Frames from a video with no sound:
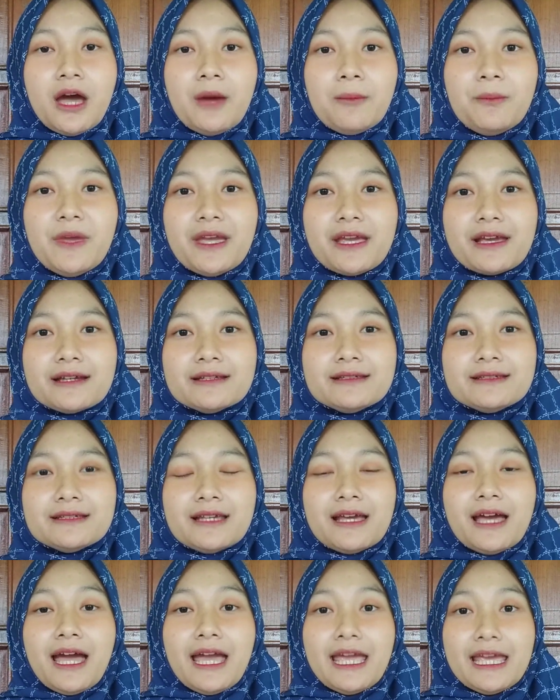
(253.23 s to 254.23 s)
because
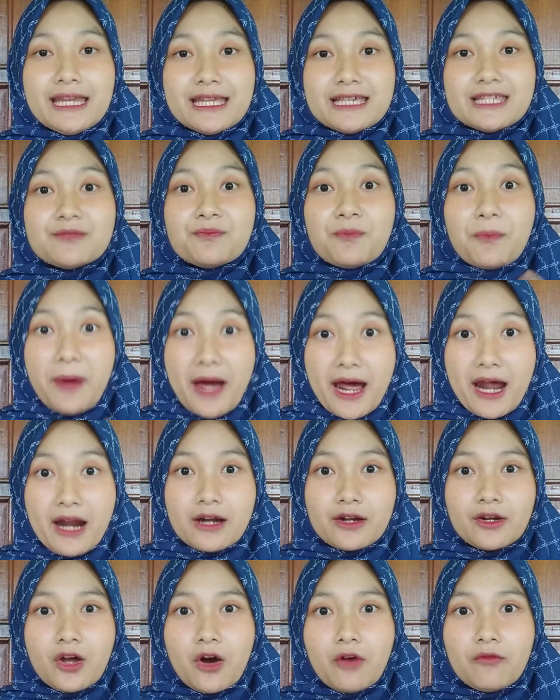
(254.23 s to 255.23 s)
it is
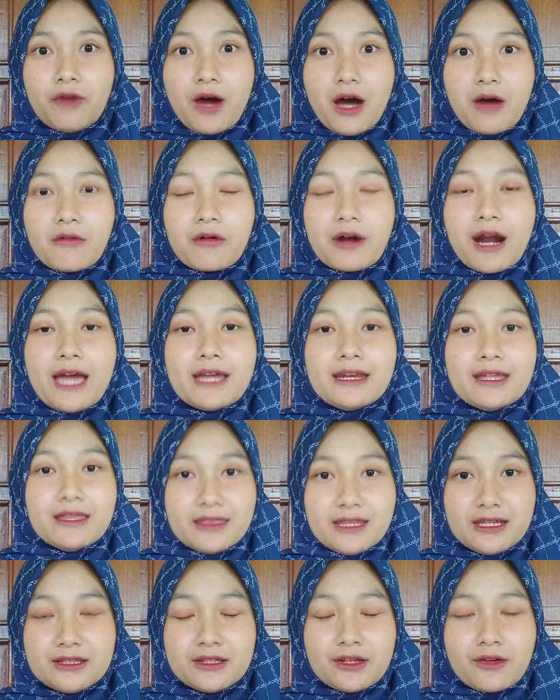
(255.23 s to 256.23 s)
part of our
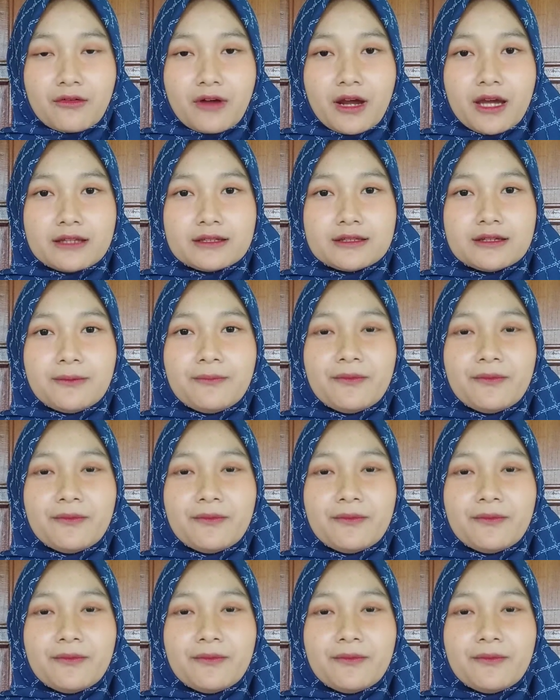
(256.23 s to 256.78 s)
identity, right?